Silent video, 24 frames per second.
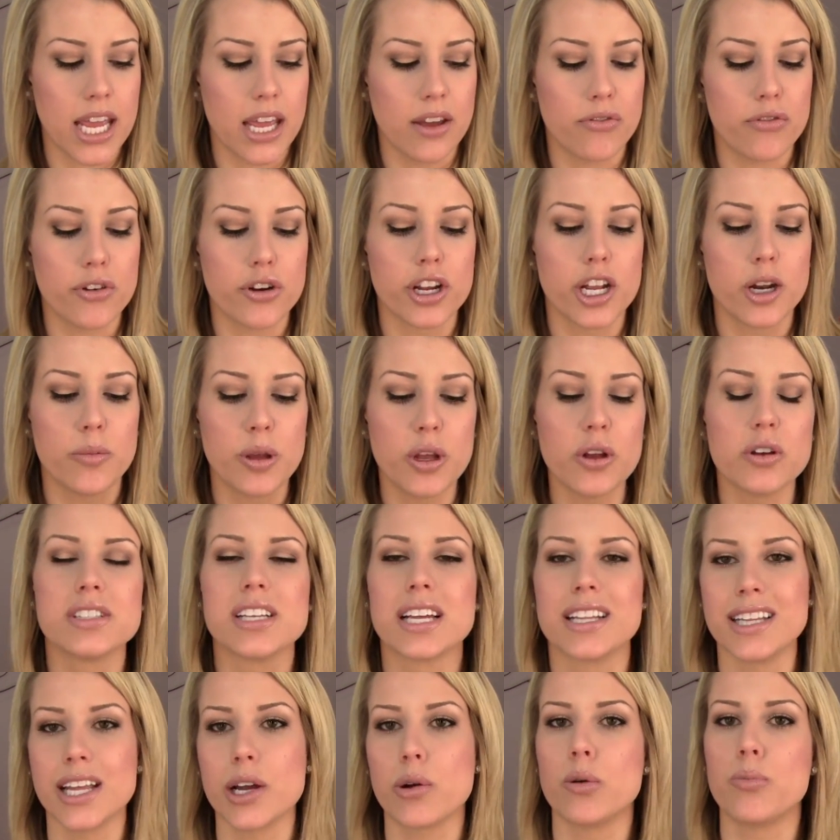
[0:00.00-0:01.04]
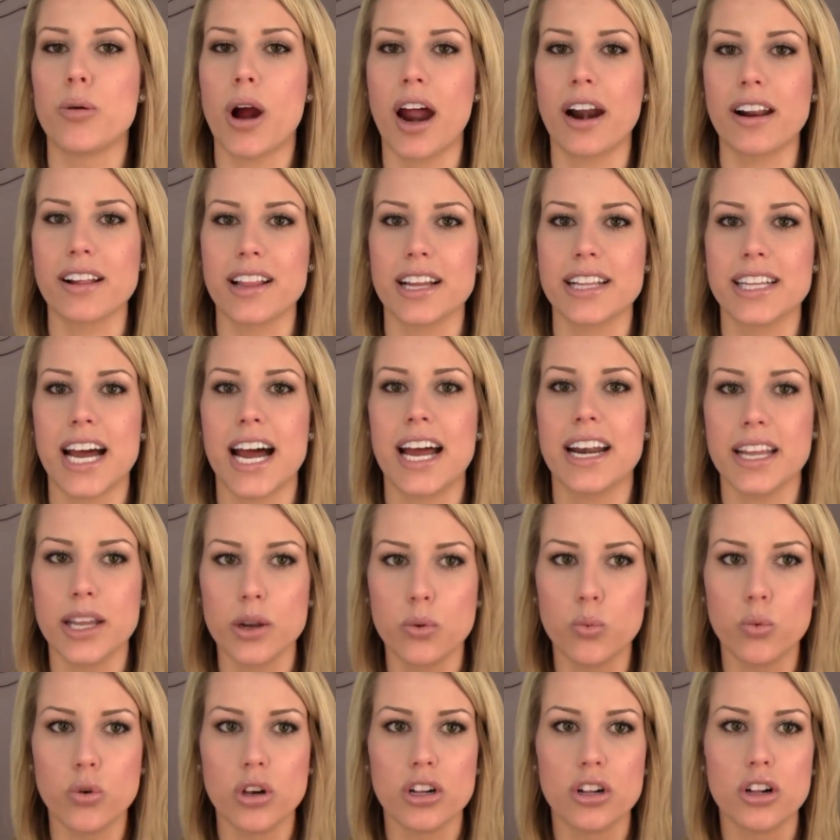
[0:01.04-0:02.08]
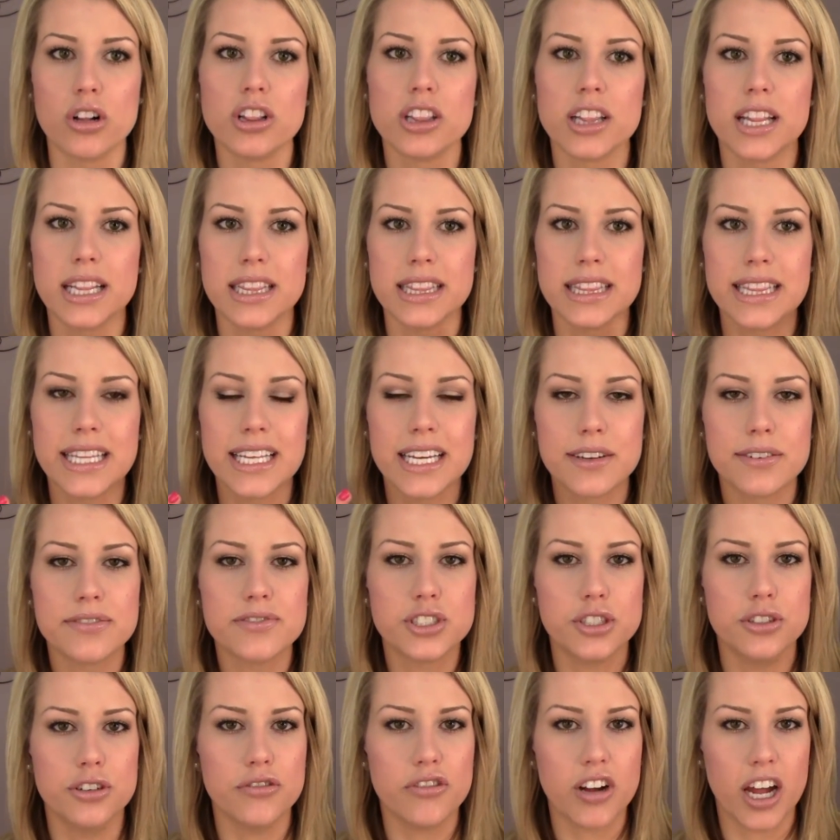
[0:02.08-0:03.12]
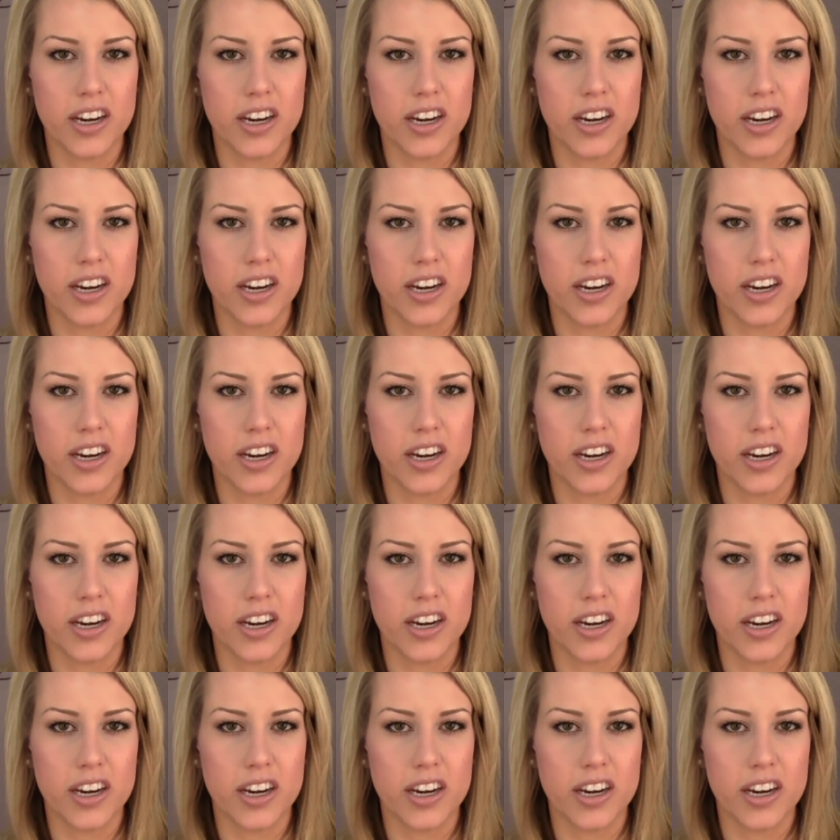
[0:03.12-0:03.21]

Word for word: if you're gonna be using a liquid product like that, it will lift your